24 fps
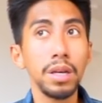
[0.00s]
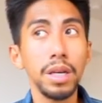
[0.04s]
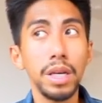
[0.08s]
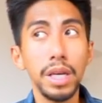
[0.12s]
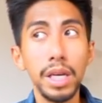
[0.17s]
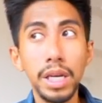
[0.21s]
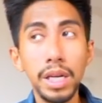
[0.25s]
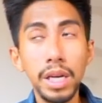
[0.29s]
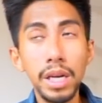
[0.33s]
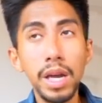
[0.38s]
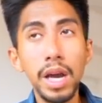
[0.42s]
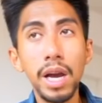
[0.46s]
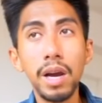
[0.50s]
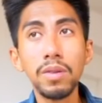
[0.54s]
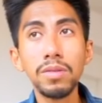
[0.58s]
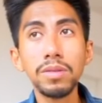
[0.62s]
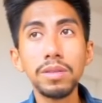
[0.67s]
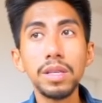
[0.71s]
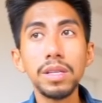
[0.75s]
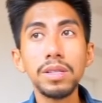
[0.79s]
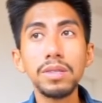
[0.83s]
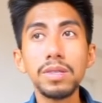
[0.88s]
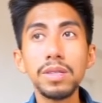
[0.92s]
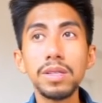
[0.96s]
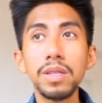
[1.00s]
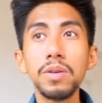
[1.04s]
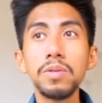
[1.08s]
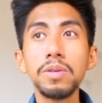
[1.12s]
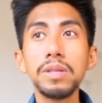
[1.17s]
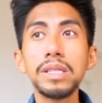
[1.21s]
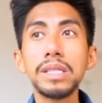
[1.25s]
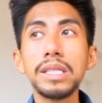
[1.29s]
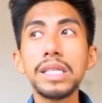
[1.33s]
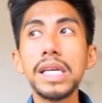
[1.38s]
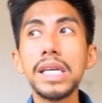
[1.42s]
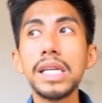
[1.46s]
In and out and slow and
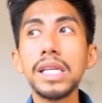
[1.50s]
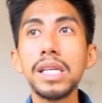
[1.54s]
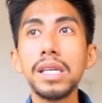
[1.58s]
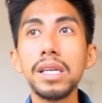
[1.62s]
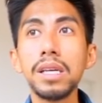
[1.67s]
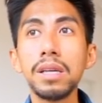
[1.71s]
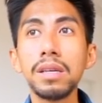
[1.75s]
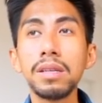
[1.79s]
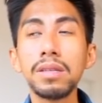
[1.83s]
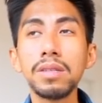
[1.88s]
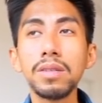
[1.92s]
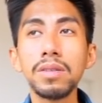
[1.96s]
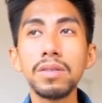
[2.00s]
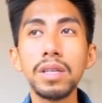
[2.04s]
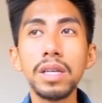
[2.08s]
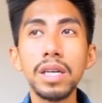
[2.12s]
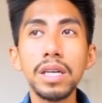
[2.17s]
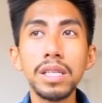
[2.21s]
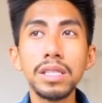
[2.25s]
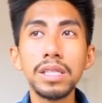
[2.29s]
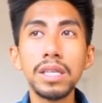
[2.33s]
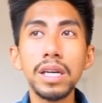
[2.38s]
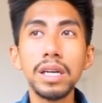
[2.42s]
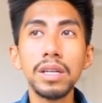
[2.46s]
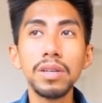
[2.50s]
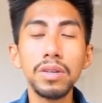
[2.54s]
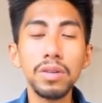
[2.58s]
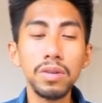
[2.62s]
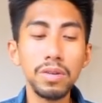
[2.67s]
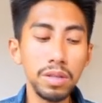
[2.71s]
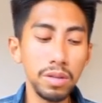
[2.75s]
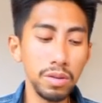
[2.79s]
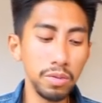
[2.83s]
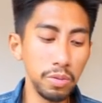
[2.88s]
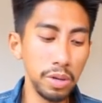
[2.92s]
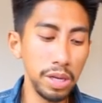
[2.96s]
steady. So they're gonna tell you
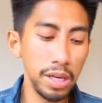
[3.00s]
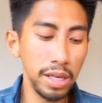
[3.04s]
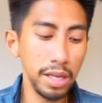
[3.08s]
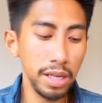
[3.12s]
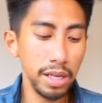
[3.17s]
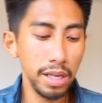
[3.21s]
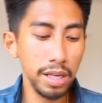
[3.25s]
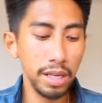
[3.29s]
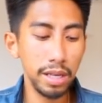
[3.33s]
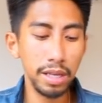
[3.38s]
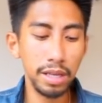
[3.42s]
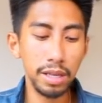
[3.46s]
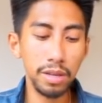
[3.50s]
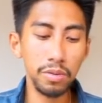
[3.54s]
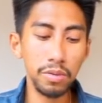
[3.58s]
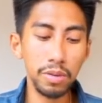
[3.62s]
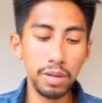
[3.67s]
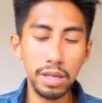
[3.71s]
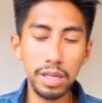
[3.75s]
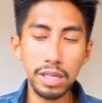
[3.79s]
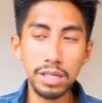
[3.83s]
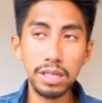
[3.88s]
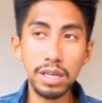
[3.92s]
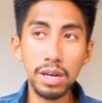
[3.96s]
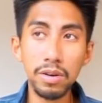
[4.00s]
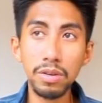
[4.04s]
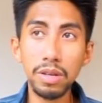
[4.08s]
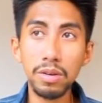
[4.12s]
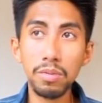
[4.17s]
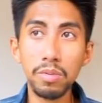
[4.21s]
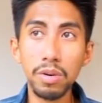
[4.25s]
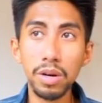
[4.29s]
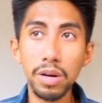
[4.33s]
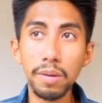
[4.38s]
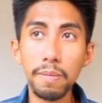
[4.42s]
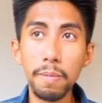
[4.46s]
the way, this is how they
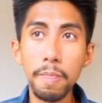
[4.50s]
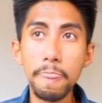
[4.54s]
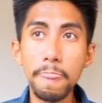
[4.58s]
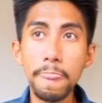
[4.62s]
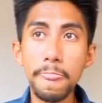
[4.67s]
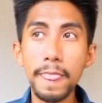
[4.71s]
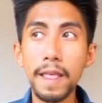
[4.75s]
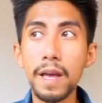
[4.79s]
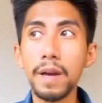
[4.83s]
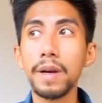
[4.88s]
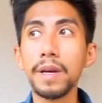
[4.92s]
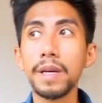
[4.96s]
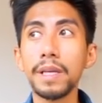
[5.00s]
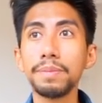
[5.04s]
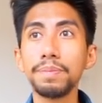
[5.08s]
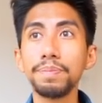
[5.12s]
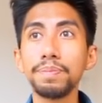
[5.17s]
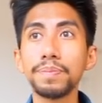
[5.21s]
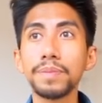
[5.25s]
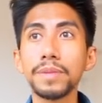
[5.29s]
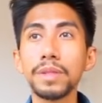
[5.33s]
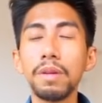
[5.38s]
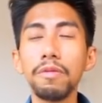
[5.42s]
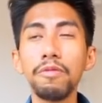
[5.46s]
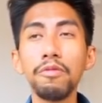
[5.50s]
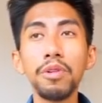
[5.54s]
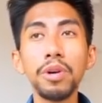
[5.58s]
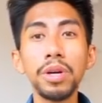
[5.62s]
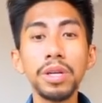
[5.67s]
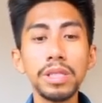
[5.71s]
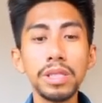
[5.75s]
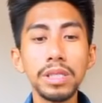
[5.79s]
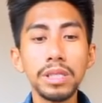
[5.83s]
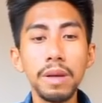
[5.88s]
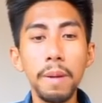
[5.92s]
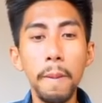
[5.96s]
work. Okay.
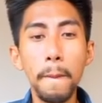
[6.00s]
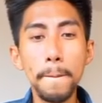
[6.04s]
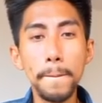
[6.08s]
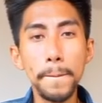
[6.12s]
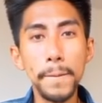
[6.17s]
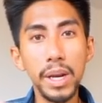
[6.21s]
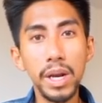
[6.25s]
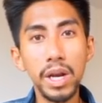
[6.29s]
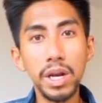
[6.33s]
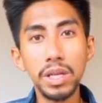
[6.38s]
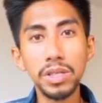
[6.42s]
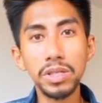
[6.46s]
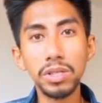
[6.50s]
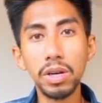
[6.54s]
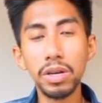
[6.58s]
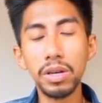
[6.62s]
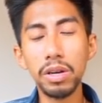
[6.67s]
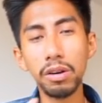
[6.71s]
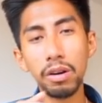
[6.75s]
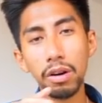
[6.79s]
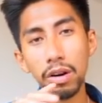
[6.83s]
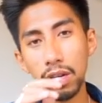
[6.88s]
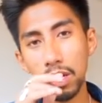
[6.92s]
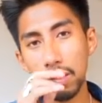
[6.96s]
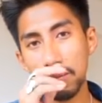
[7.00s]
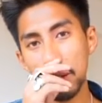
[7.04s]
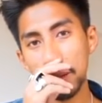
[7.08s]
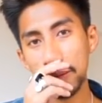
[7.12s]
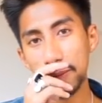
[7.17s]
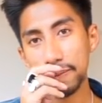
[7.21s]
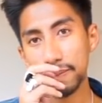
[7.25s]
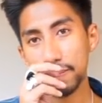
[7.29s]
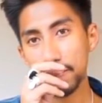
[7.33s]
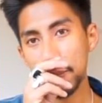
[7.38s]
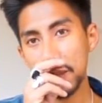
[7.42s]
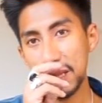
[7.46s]
First, they're gonna start an argument.
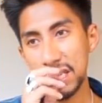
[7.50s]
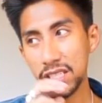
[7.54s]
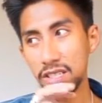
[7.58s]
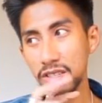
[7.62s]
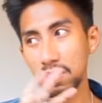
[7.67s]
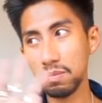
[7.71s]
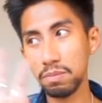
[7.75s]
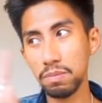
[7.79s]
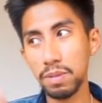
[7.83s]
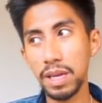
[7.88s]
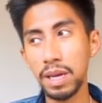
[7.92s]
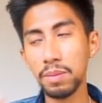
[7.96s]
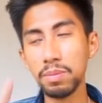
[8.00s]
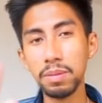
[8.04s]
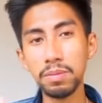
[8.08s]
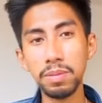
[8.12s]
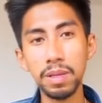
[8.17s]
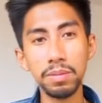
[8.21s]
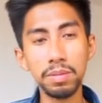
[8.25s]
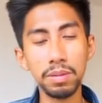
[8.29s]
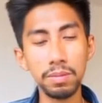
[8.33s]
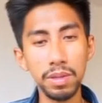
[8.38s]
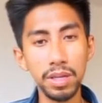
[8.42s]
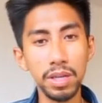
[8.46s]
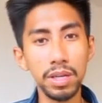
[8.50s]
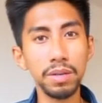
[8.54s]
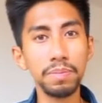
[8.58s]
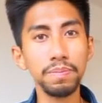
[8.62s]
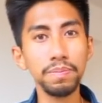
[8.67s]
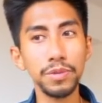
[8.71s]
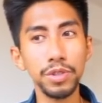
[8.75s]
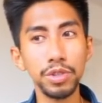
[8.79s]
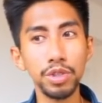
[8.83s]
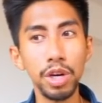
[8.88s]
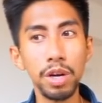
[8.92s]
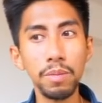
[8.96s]
So blah, blah, blah, blah, blah.
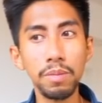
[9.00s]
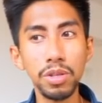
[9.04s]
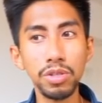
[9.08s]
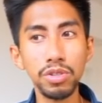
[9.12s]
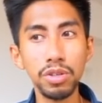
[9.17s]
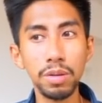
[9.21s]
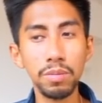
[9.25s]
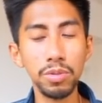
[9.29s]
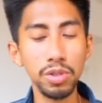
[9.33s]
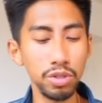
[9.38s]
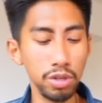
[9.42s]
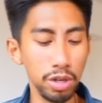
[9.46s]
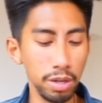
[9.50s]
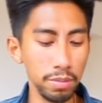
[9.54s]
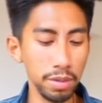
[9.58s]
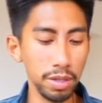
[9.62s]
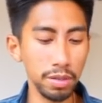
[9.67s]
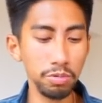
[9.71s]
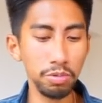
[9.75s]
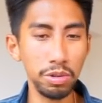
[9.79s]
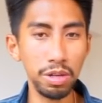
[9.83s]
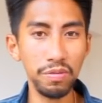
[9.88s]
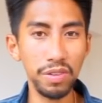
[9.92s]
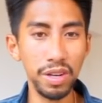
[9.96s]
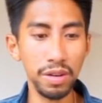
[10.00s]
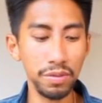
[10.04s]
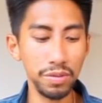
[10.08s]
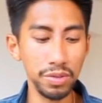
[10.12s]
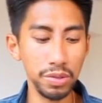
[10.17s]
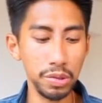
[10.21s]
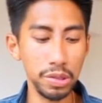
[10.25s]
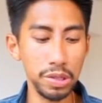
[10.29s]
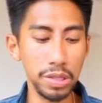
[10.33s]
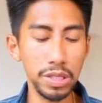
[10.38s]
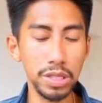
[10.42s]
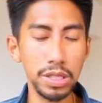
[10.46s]
Drama, drama, drama with the Five of
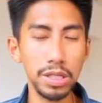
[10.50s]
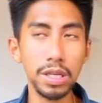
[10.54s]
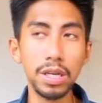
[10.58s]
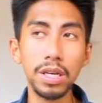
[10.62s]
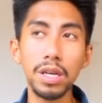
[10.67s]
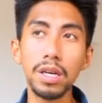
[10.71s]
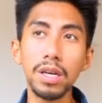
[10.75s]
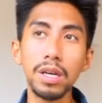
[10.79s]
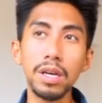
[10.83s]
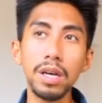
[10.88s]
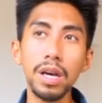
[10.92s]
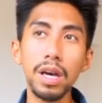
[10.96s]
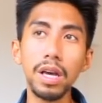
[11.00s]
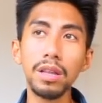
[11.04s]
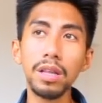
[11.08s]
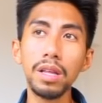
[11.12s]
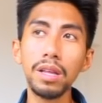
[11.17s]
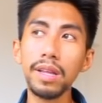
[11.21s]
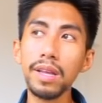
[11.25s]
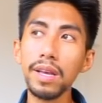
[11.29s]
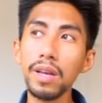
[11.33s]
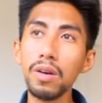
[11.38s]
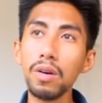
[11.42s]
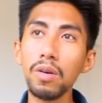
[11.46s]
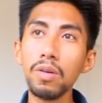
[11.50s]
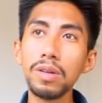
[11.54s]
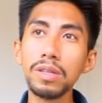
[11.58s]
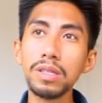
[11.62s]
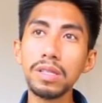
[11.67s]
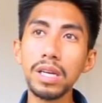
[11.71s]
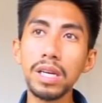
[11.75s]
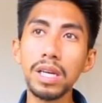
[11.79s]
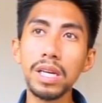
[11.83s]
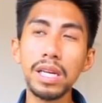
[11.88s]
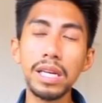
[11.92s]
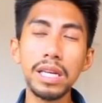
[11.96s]
Swords. And then they go, it's
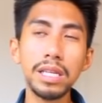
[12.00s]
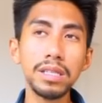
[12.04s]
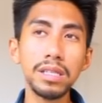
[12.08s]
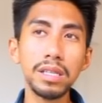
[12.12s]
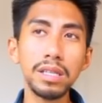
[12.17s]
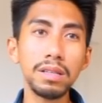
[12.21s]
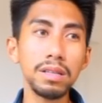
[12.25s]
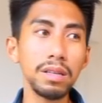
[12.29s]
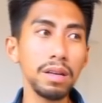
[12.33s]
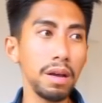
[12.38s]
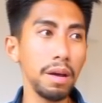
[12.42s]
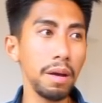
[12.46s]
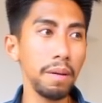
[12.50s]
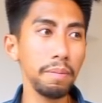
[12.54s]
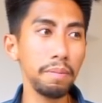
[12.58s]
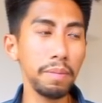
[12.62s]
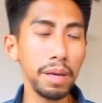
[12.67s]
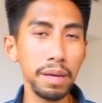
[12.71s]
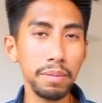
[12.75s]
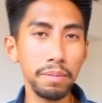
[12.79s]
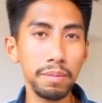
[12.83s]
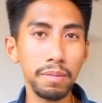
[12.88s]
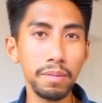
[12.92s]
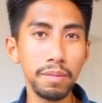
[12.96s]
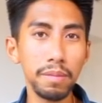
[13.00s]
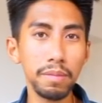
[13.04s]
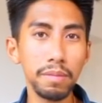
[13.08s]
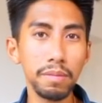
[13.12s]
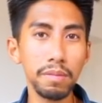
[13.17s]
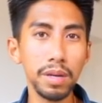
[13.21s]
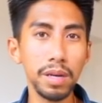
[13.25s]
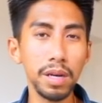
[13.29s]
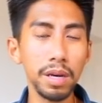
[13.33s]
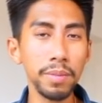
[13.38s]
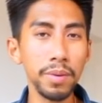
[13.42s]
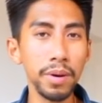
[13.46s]
like, listen, babe,
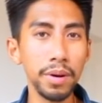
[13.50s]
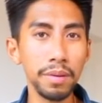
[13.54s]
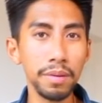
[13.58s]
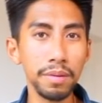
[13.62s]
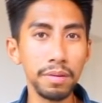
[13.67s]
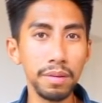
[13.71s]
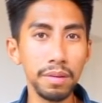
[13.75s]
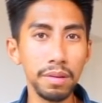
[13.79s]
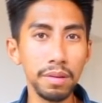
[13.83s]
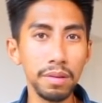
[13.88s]
come on.